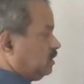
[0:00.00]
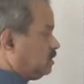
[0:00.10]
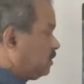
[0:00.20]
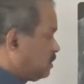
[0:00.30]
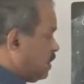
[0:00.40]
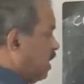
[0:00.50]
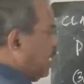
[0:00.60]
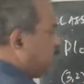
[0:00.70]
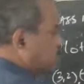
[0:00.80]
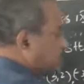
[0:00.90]
this is the
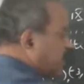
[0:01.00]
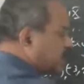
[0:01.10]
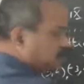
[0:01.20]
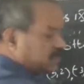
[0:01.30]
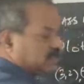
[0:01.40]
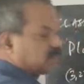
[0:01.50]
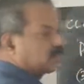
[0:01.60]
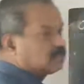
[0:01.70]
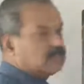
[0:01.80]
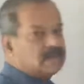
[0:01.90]
x-axis.
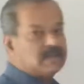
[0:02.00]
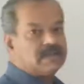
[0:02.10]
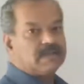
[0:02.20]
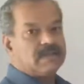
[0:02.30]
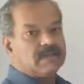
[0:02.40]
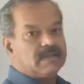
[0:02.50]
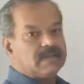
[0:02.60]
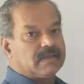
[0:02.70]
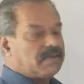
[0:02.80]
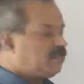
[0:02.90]

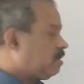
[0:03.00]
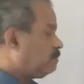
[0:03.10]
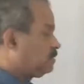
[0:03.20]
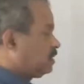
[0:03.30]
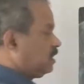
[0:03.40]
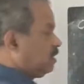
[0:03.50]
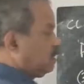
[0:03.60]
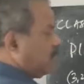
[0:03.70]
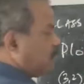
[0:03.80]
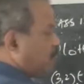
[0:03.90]
Can we represent
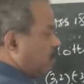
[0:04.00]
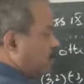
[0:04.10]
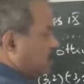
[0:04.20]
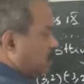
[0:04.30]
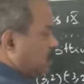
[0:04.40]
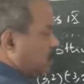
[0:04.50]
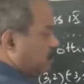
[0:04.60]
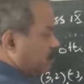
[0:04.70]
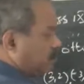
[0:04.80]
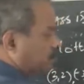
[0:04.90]
a point on
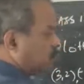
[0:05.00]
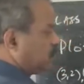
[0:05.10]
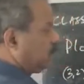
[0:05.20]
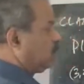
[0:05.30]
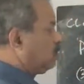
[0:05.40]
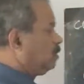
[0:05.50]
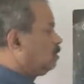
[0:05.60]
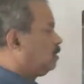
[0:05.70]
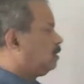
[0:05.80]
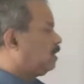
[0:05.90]
the
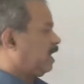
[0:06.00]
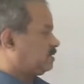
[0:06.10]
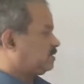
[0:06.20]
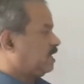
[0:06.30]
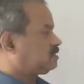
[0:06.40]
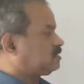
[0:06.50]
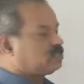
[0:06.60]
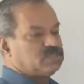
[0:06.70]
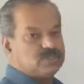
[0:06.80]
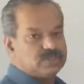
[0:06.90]

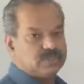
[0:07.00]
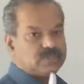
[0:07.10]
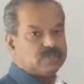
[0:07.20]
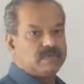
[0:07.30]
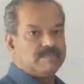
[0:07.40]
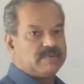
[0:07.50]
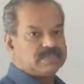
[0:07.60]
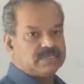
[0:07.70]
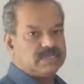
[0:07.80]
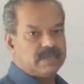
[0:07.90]
x-axis using two
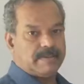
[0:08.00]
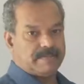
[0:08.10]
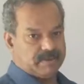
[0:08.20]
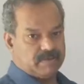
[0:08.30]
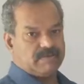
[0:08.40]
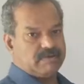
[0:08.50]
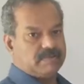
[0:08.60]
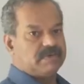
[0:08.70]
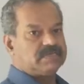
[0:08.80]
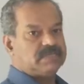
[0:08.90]
numbers, a pair of
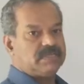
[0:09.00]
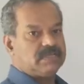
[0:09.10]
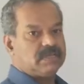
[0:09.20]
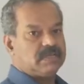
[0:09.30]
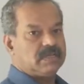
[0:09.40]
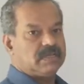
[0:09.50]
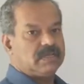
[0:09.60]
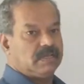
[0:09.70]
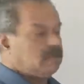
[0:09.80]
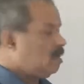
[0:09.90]
numbers?
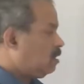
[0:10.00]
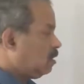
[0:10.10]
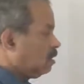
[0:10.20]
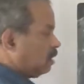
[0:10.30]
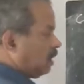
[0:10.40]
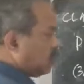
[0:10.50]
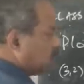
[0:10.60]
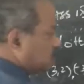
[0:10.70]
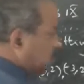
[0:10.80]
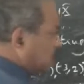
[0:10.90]
Let's
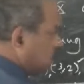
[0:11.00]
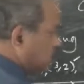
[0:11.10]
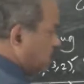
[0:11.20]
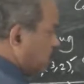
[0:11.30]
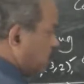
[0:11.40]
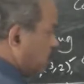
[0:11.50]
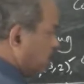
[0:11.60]
consider this point.